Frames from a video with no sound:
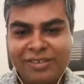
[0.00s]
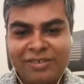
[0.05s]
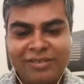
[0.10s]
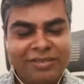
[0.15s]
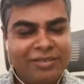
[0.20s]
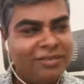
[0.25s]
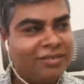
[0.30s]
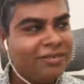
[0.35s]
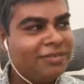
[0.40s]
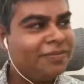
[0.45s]

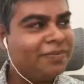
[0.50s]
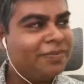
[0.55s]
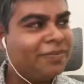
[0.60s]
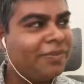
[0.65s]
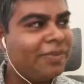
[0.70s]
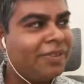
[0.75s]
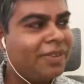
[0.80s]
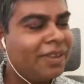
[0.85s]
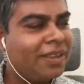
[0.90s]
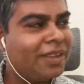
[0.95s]
So
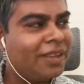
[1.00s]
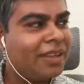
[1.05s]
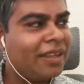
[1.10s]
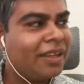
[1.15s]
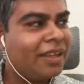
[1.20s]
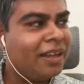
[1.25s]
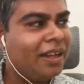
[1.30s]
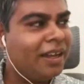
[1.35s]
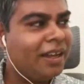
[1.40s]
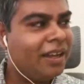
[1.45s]

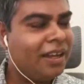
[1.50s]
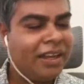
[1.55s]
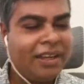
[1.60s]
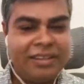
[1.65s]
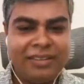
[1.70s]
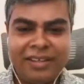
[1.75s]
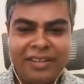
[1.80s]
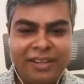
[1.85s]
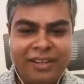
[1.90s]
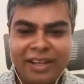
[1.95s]

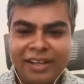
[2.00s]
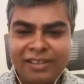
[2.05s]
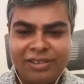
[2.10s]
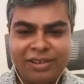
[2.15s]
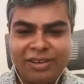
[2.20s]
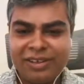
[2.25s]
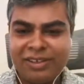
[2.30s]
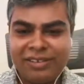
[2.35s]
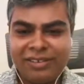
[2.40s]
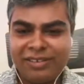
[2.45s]
I
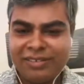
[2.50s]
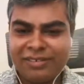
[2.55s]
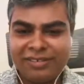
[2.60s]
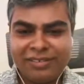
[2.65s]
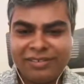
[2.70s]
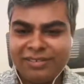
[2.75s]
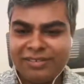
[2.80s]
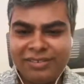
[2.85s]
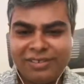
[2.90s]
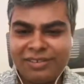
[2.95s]
thought,
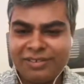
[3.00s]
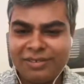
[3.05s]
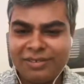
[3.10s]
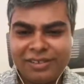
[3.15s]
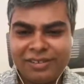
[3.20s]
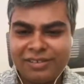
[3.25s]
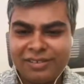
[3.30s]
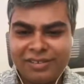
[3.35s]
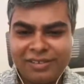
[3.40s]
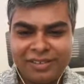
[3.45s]

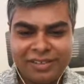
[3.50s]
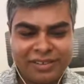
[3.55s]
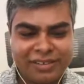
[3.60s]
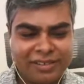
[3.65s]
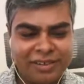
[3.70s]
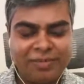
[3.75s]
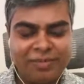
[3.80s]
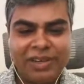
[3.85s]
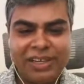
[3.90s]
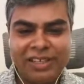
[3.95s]

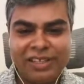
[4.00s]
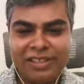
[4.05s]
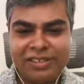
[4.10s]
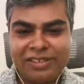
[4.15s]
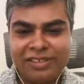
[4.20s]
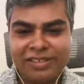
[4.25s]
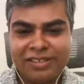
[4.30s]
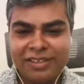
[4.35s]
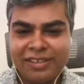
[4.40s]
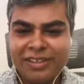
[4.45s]
it's
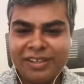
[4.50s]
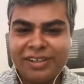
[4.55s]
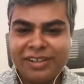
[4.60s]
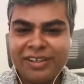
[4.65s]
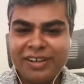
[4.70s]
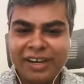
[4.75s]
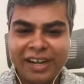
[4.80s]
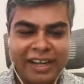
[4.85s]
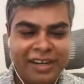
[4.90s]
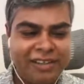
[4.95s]
somebody
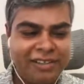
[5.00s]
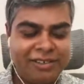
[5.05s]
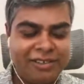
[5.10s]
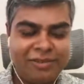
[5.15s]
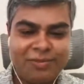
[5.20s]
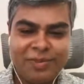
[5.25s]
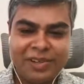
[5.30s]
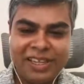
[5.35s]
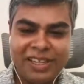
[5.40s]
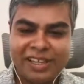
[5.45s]
trying
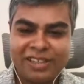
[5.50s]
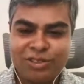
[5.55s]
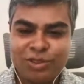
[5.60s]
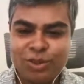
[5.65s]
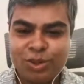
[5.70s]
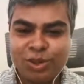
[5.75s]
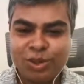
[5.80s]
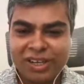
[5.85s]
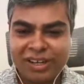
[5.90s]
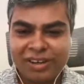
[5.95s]
to play a
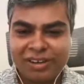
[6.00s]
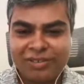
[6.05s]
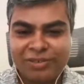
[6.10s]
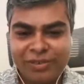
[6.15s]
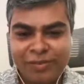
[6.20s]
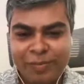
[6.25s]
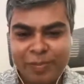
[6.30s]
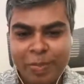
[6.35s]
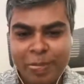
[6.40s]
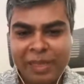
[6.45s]
joke
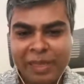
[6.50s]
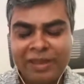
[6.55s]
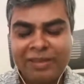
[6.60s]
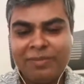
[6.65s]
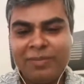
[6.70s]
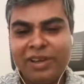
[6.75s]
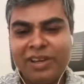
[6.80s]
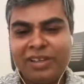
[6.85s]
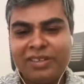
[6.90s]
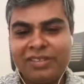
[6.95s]
around,
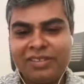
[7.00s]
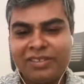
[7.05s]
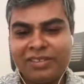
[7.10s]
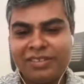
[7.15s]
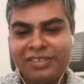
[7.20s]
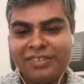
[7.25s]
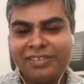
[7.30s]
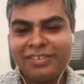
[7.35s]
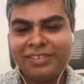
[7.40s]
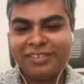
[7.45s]
because
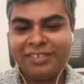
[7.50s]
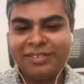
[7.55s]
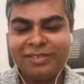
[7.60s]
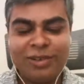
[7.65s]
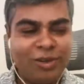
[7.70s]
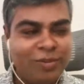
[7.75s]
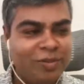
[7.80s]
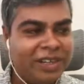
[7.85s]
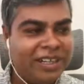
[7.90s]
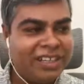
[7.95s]

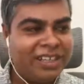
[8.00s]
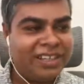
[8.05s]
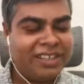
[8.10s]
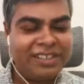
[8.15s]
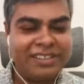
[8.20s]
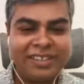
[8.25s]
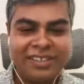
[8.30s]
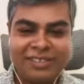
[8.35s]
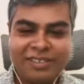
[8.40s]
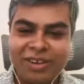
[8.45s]

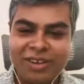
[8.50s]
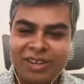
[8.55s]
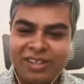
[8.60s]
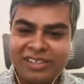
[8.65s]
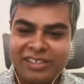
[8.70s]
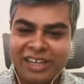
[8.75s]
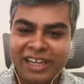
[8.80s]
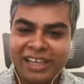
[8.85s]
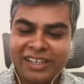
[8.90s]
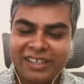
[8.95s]
nobody just
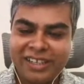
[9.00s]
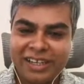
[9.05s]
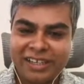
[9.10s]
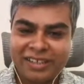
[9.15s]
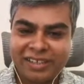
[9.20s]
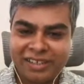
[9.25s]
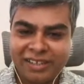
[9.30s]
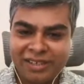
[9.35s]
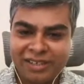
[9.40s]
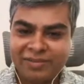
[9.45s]
calls like
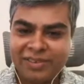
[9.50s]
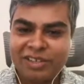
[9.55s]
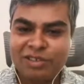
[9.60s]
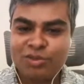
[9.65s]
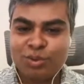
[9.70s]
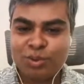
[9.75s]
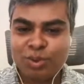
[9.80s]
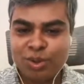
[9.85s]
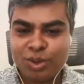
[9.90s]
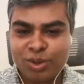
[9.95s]
that and
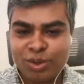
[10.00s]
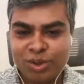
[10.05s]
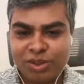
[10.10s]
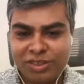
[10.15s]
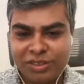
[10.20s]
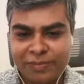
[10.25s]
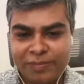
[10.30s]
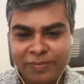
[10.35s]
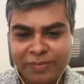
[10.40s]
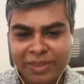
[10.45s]
invests 2 crores.